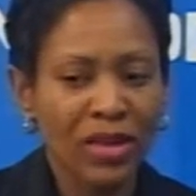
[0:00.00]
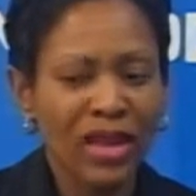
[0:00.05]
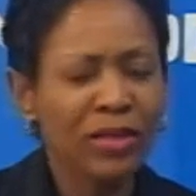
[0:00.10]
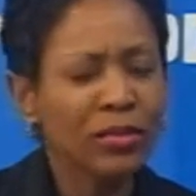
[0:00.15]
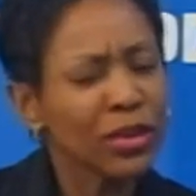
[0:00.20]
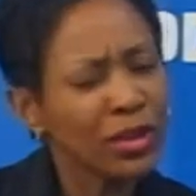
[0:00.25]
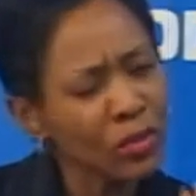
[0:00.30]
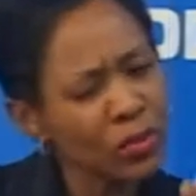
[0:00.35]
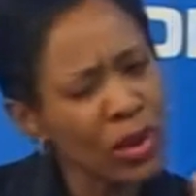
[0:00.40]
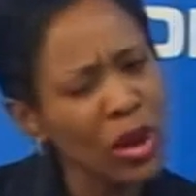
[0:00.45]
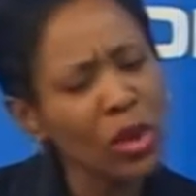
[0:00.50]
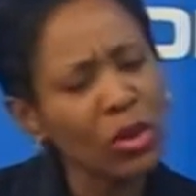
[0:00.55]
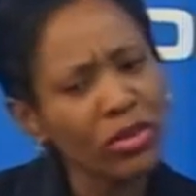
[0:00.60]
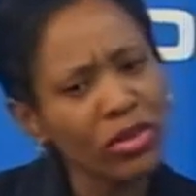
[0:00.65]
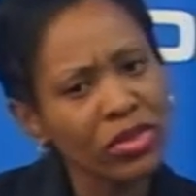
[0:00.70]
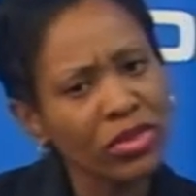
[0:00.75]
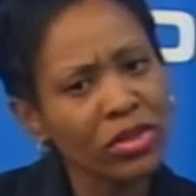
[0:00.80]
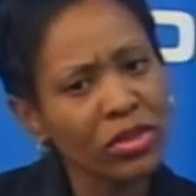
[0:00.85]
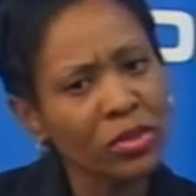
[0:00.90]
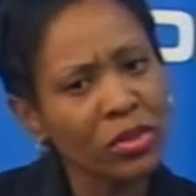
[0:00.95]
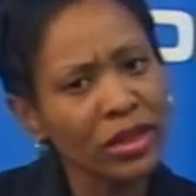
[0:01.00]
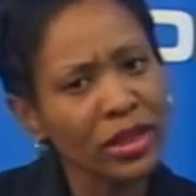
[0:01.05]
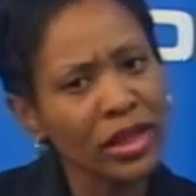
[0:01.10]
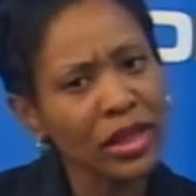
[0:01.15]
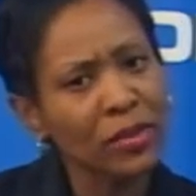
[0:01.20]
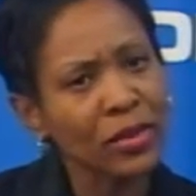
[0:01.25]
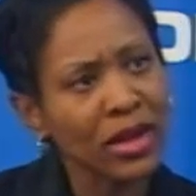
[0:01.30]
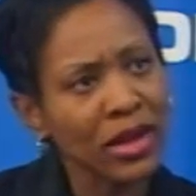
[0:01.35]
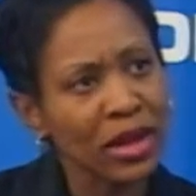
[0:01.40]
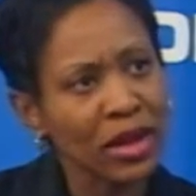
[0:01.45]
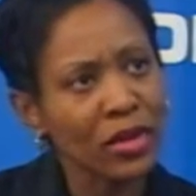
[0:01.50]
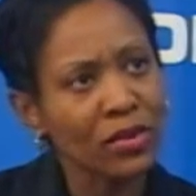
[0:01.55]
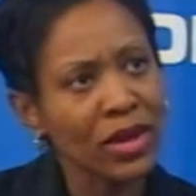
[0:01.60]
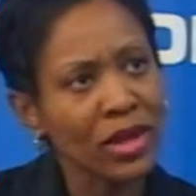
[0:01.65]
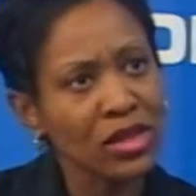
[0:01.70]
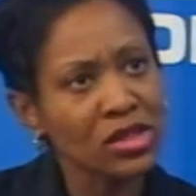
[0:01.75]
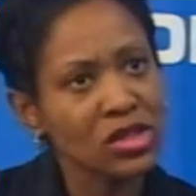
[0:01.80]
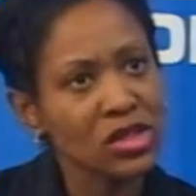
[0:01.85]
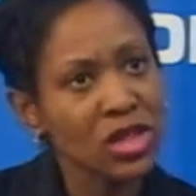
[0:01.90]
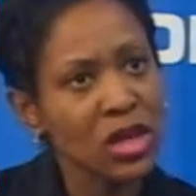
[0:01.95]
and with both bulimia and
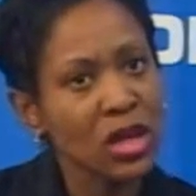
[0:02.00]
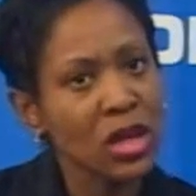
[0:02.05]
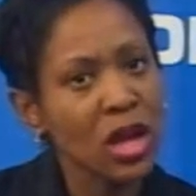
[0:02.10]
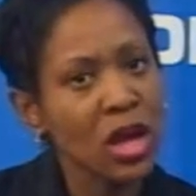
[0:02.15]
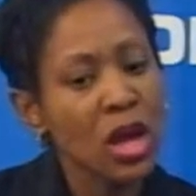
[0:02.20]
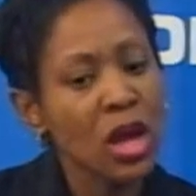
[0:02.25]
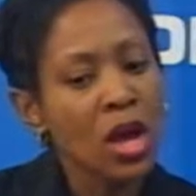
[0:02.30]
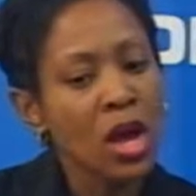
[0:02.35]
anorexia,